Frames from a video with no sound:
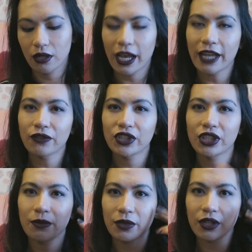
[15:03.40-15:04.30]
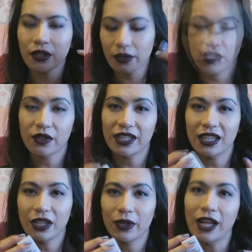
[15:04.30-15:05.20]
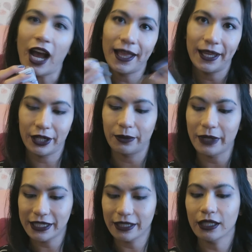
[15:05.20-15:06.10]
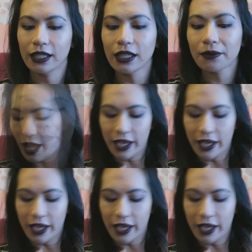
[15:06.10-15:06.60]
kind of shimmer. So it's a liquid highlighter basically.